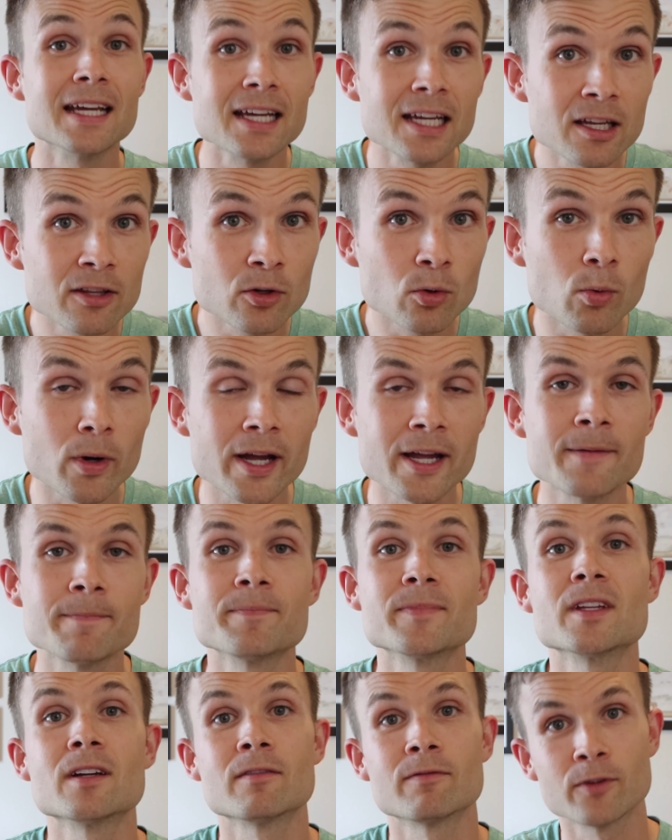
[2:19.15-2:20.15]
Either way,
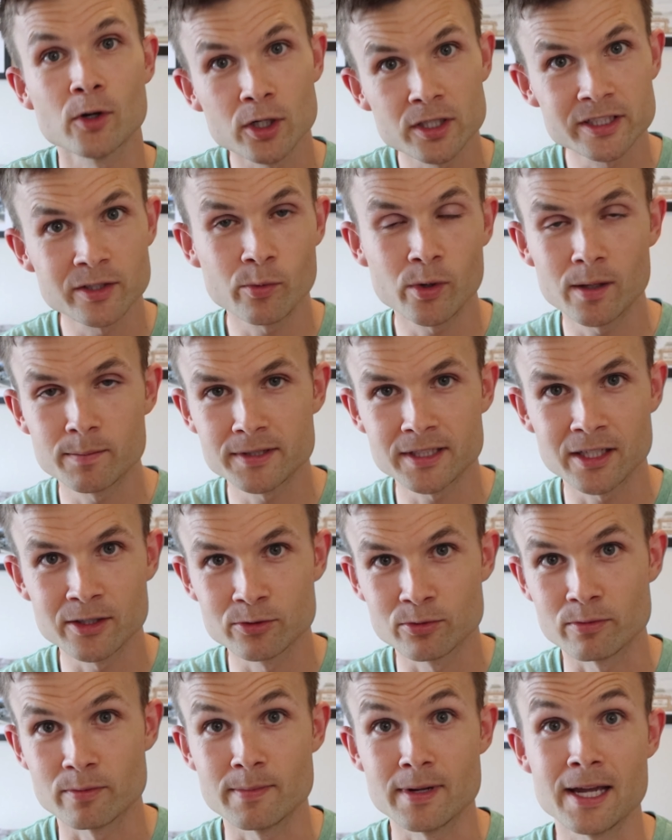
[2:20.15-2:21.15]
Ferguson went
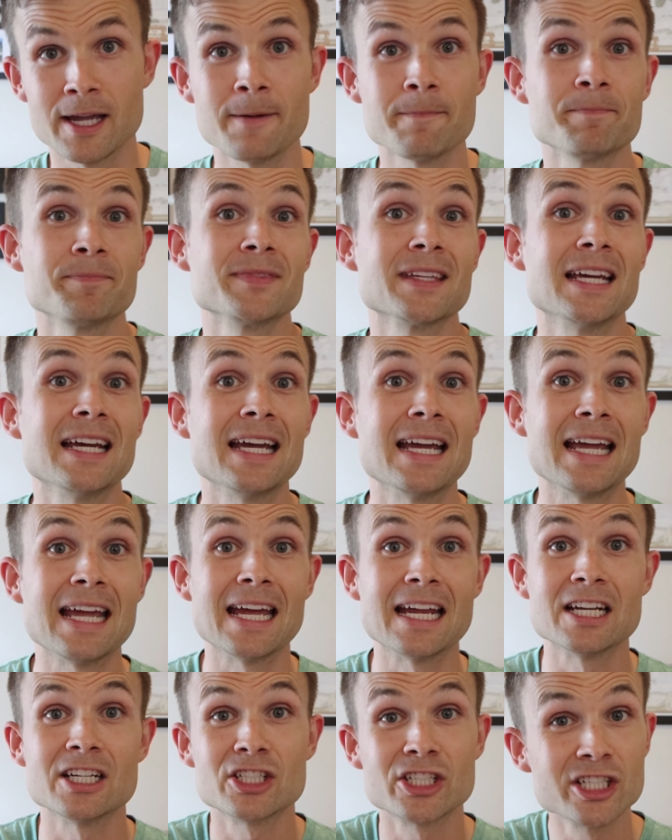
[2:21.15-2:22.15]
upstairs with me,
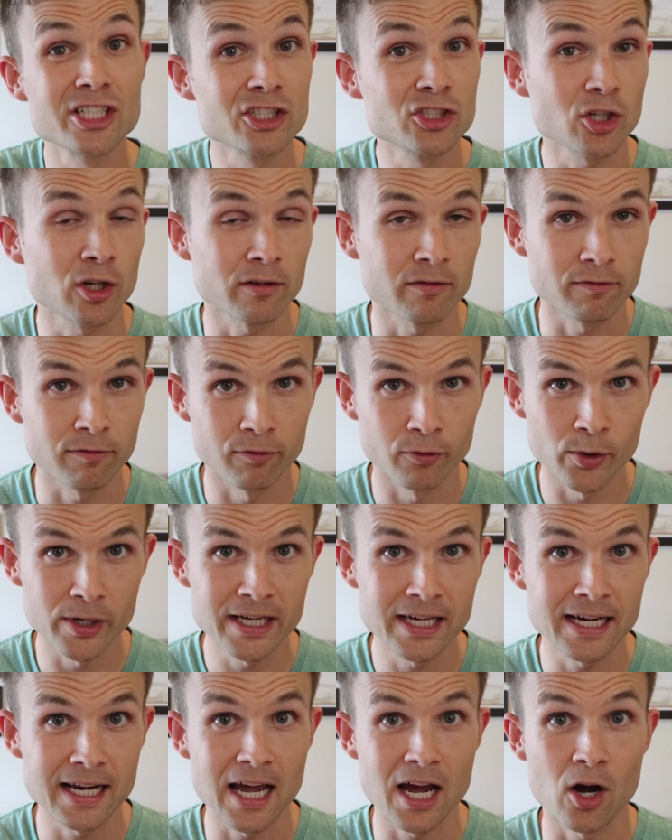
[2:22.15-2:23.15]
and she just started
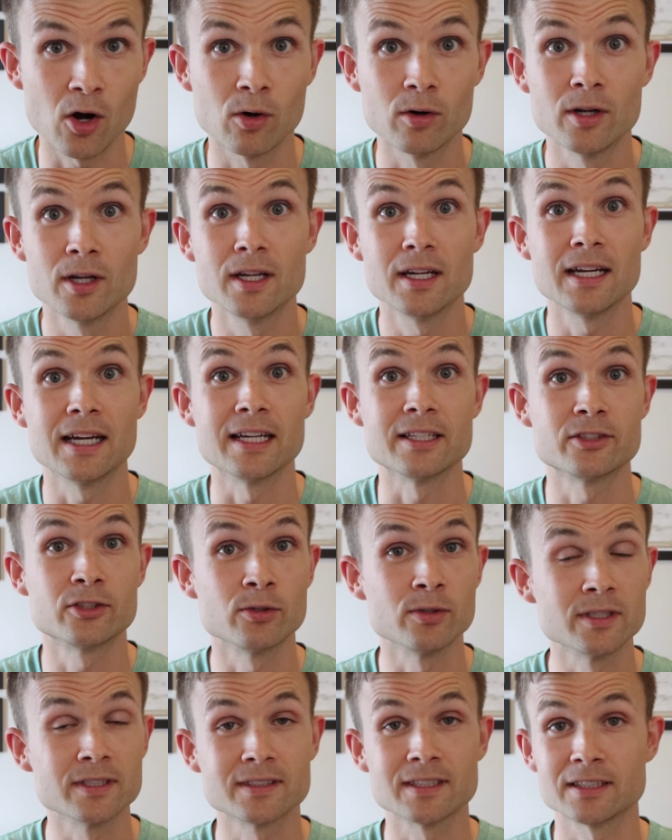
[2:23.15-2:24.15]
freaking out as
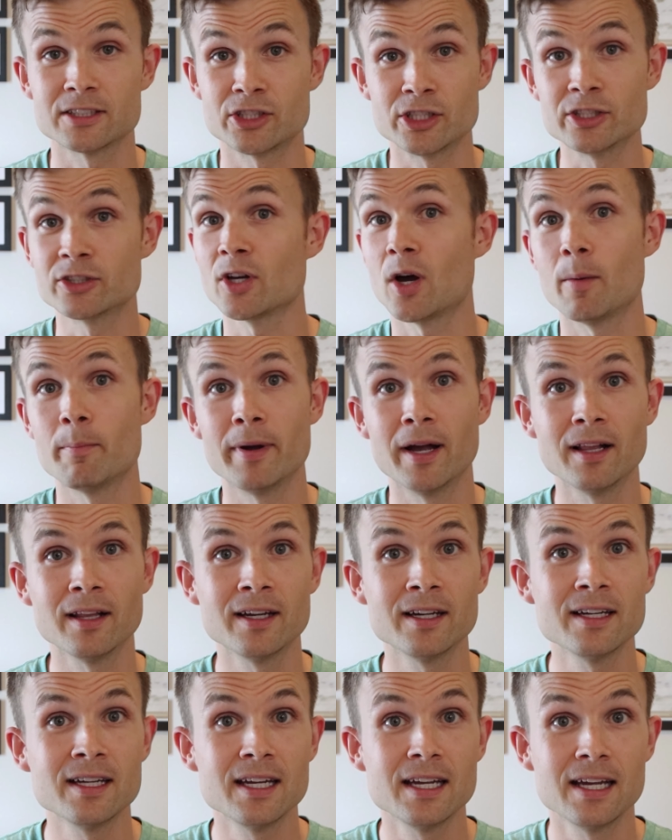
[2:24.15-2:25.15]
soon as she saw
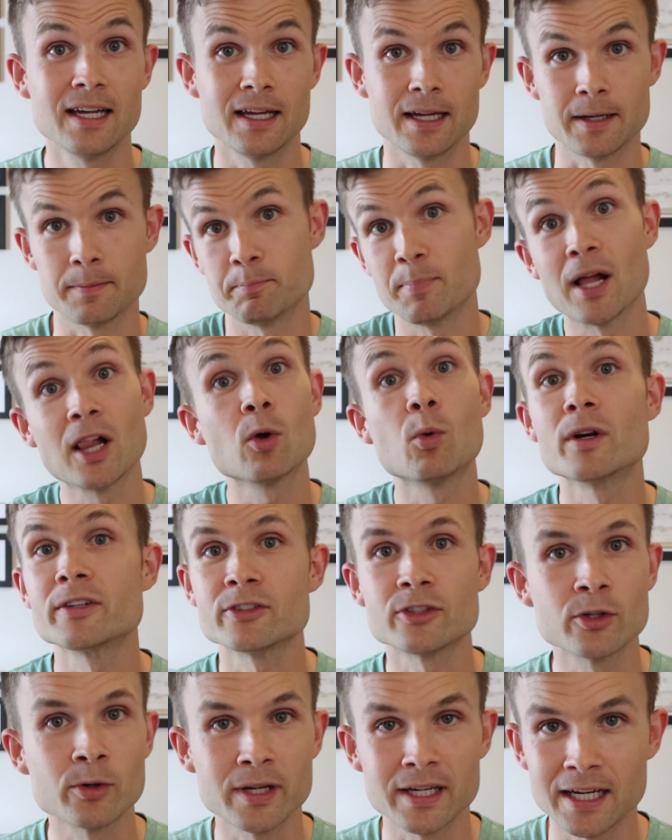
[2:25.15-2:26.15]
Bella, and Bella
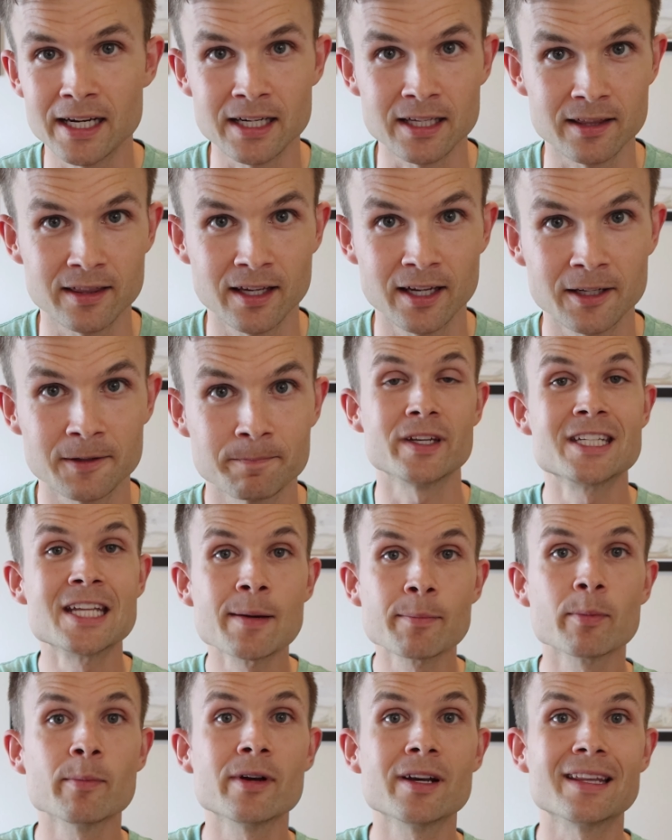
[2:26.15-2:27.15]
wasn't doing anything. The
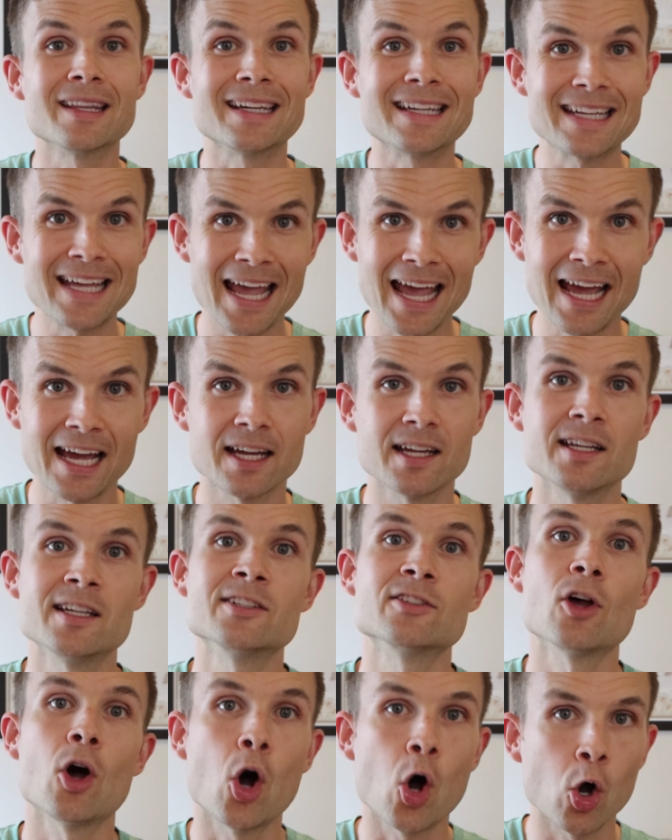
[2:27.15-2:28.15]
temperament of the cat
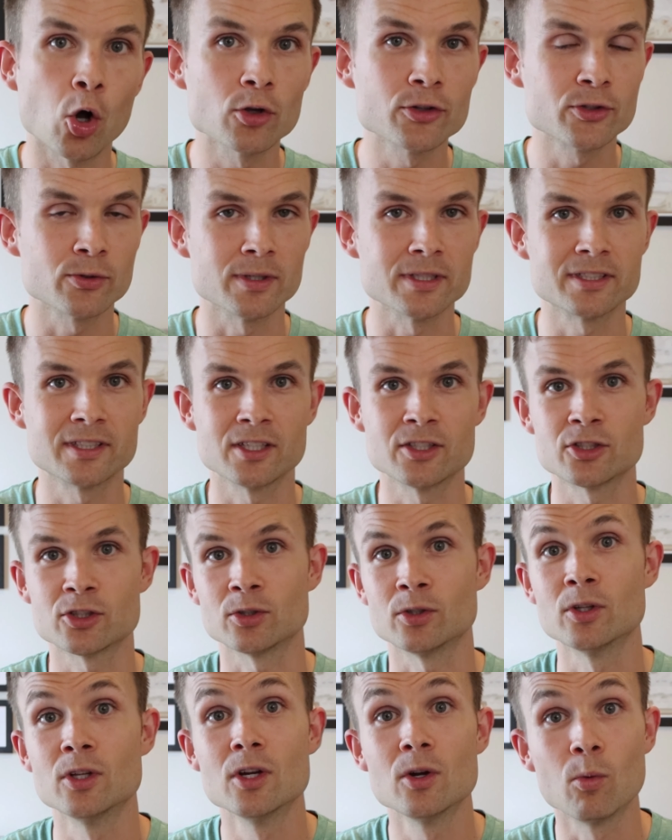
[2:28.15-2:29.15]
is also
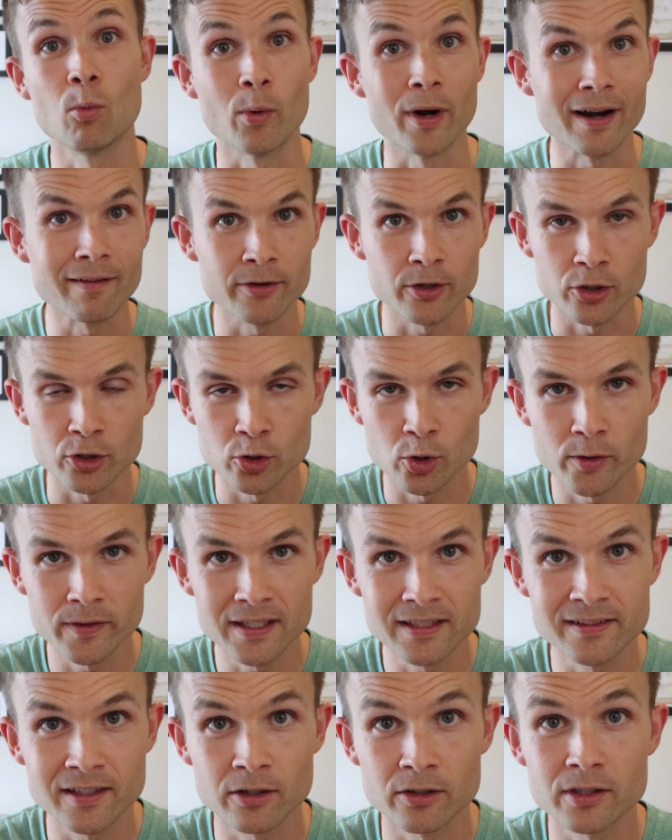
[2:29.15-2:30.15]
essential whenever you're doing
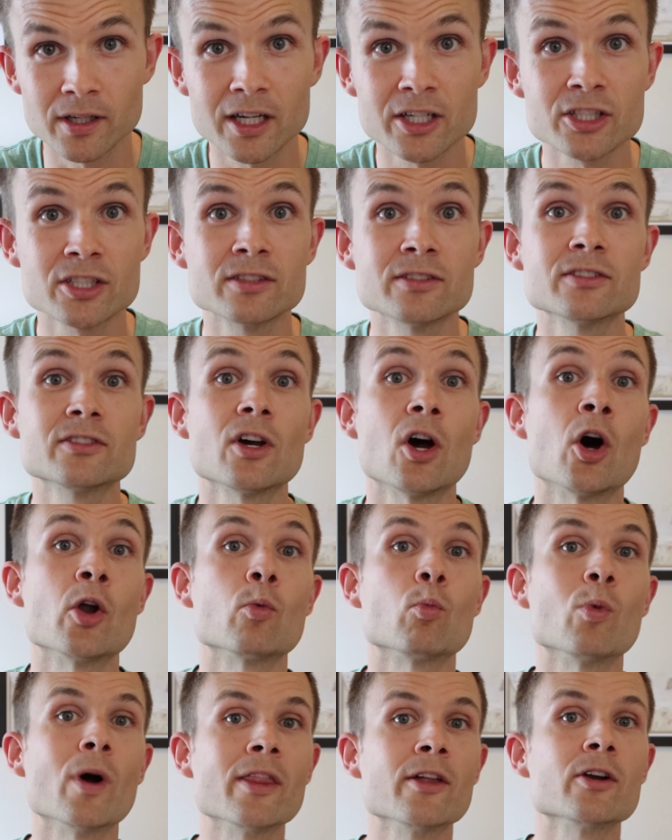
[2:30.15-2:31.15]
these introductions
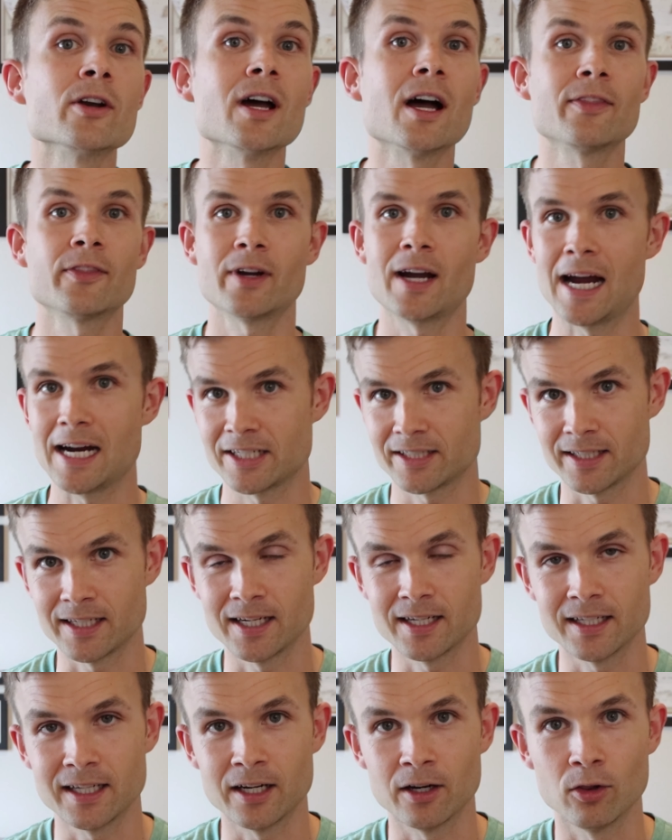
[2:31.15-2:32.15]
on whether or not they're actually
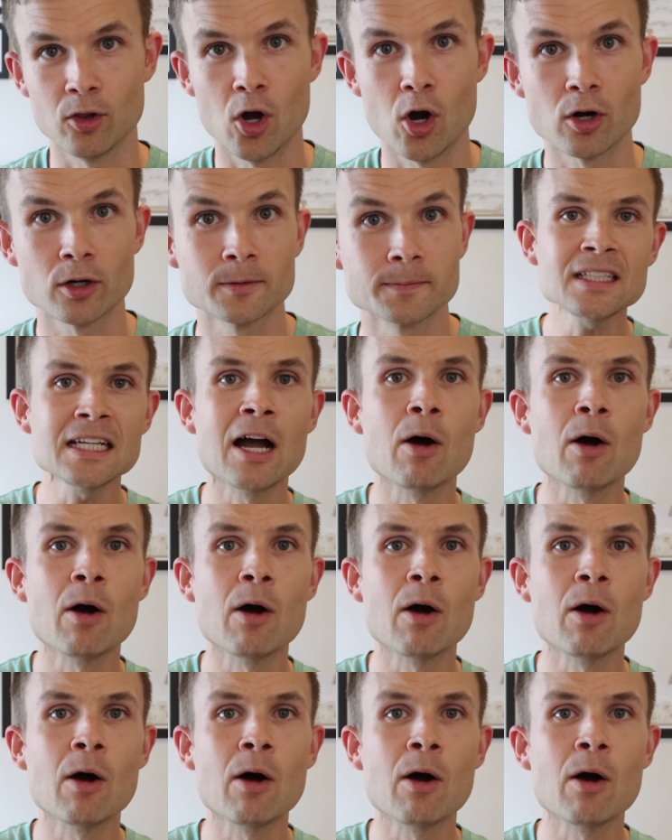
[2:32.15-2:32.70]
gonna get along.